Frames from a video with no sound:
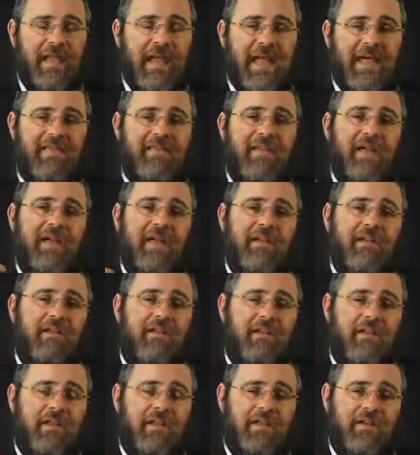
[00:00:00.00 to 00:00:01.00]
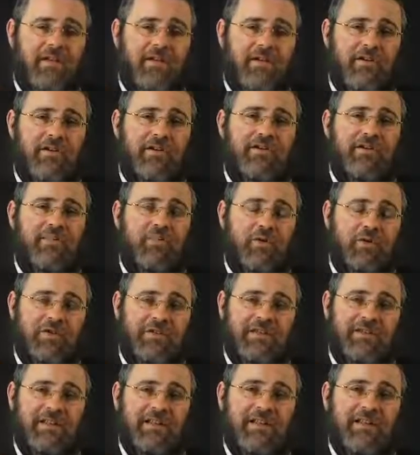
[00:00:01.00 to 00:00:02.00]
And then there is a
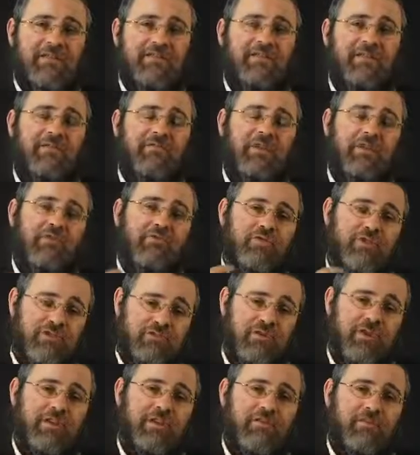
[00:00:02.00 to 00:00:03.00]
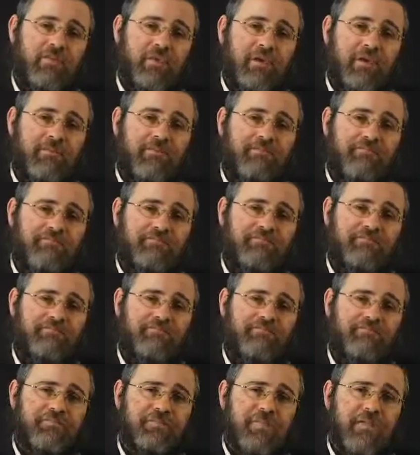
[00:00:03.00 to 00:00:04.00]
person that lives a very restrictive way.
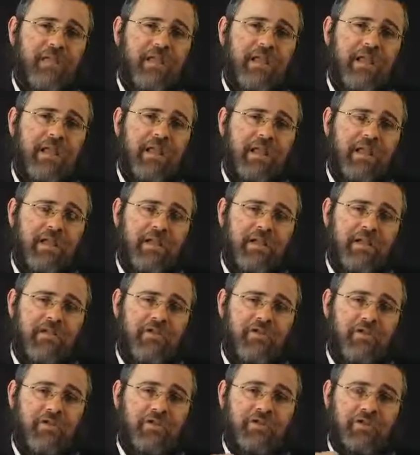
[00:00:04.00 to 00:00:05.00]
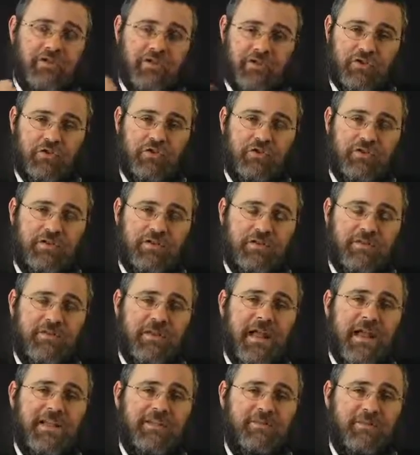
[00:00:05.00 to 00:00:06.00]
So there's a sus, there's
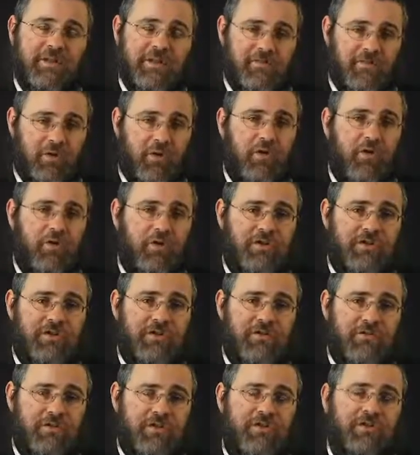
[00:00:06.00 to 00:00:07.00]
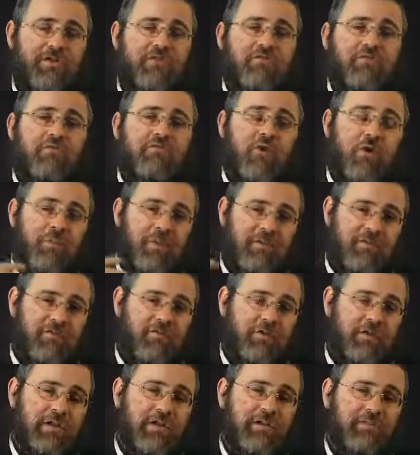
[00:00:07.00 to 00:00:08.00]
an aspect of the horse, which is roaming
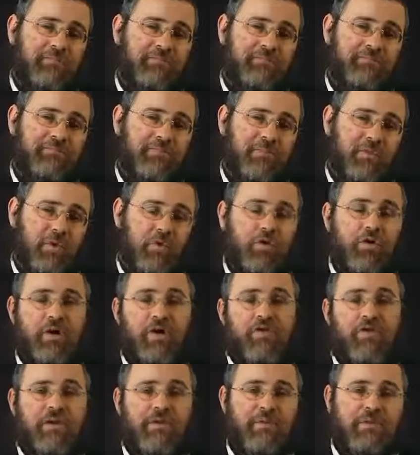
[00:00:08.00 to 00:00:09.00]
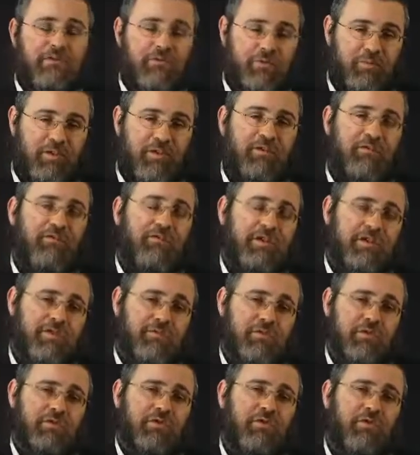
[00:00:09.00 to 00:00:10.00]
freely, or another image would be the fish,
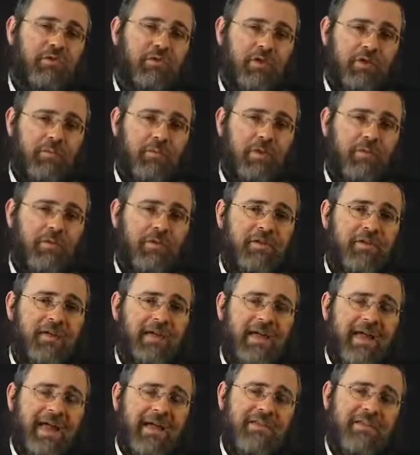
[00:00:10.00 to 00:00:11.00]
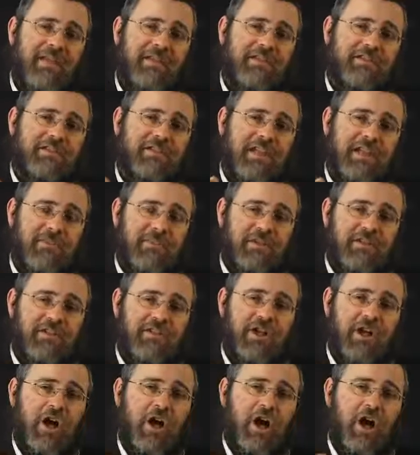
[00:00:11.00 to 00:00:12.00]
which we'll talk in a moment. And then there's the
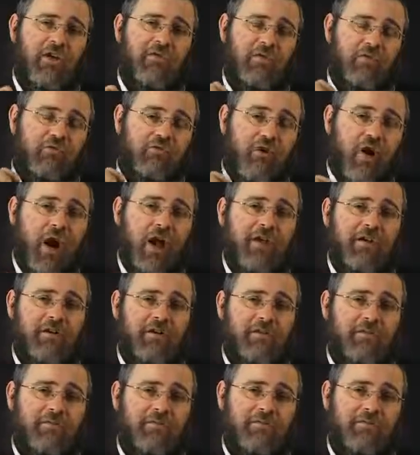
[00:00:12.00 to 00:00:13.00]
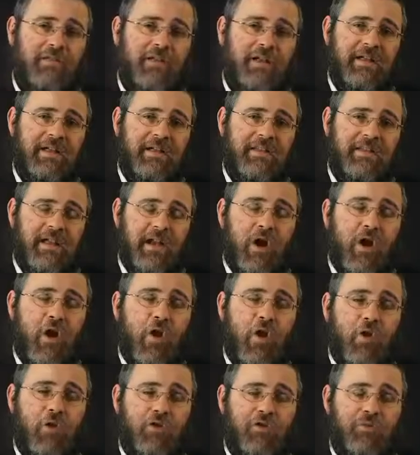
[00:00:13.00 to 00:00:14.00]
image of a rider that
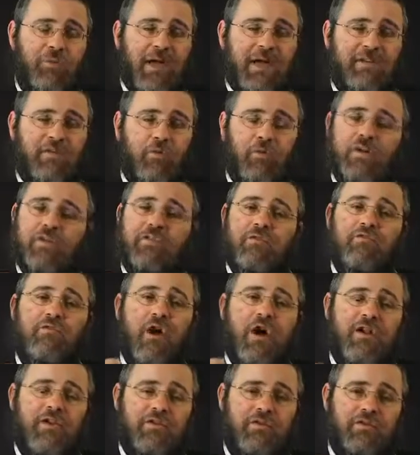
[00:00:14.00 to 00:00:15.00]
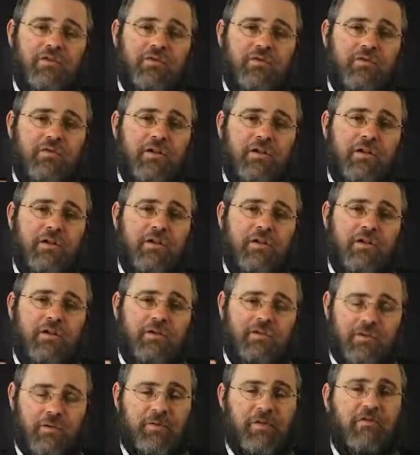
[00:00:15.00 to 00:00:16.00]
holds back. What does a rider do?
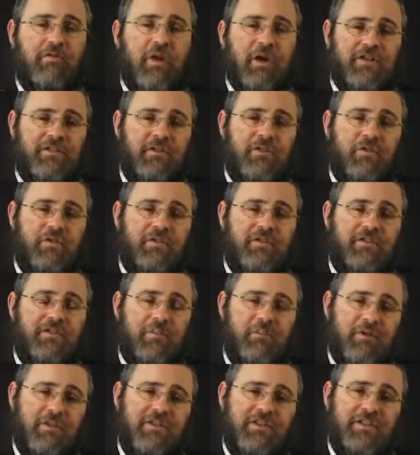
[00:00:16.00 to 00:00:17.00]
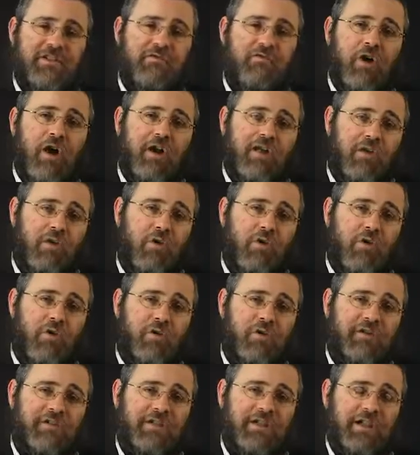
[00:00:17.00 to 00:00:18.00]
Someone that rides a horse. A person that's riding a
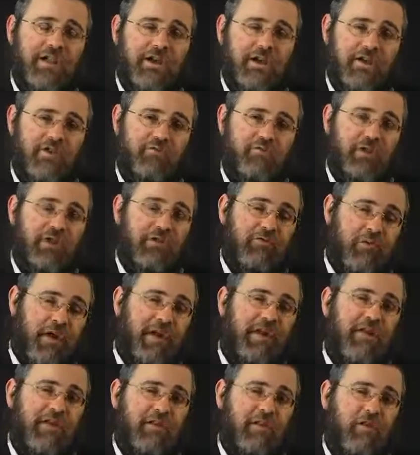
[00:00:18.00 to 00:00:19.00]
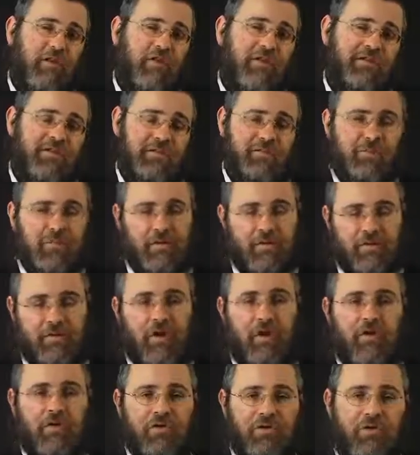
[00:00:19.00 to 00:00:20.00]
horse is really reining in the horse. He
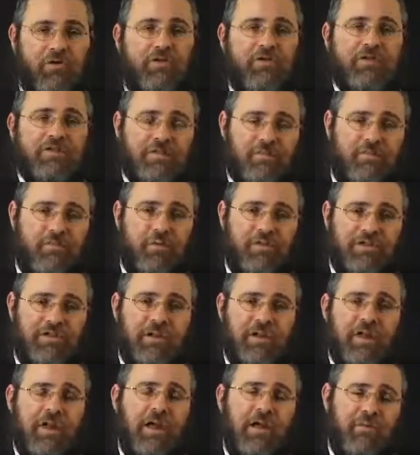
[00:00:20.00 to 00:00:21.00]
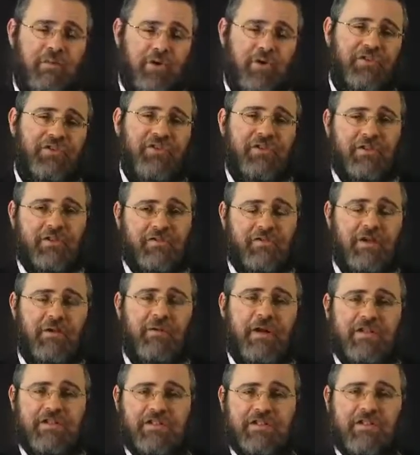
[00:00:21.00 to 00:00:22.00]
holds the horse and pulls it in different
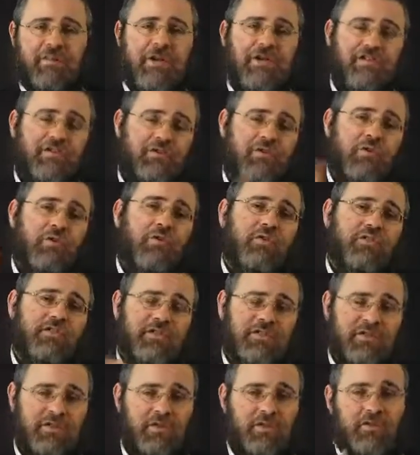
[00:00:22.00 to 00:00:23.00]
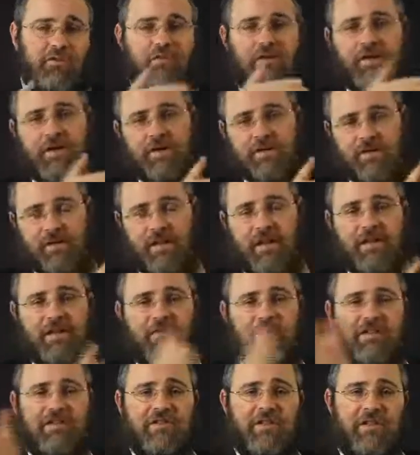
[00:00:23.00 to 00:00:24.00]
directions and makes sure the horse doesn't go to that
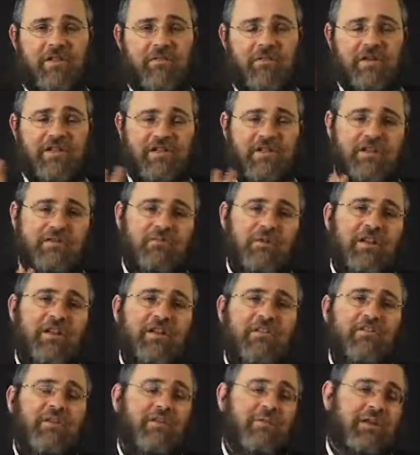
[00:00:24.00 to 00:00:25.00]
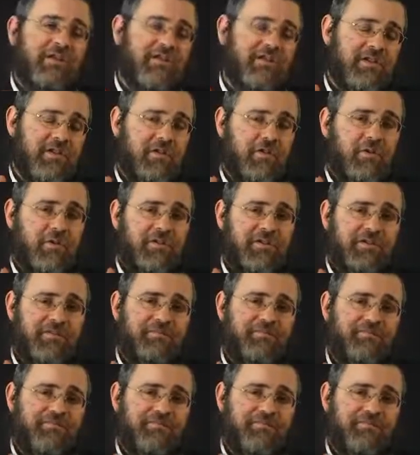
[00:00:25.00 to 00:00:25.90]
direction, the other direction. He's really giving direction to the horse.